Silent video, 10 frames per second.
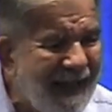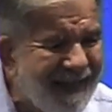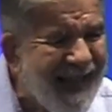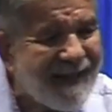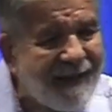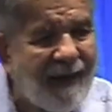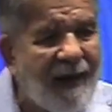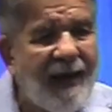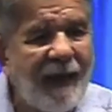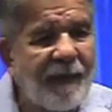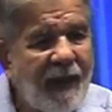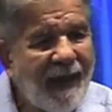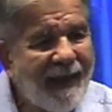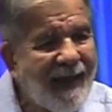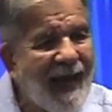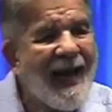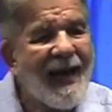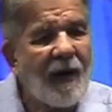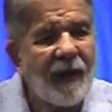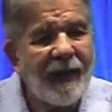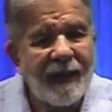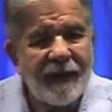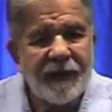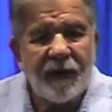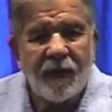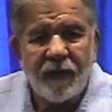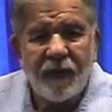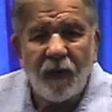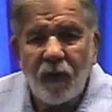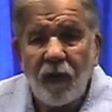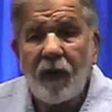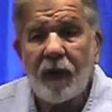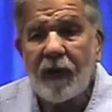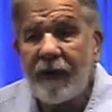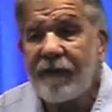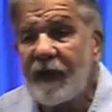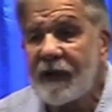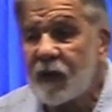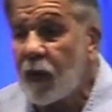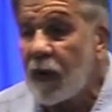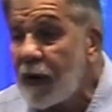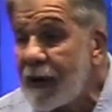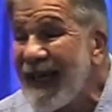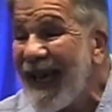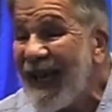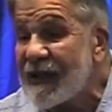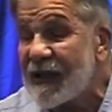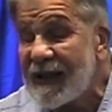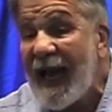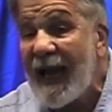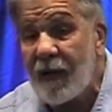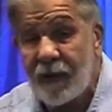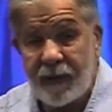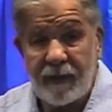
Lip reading: at that time, now is the ruler of this world cast down.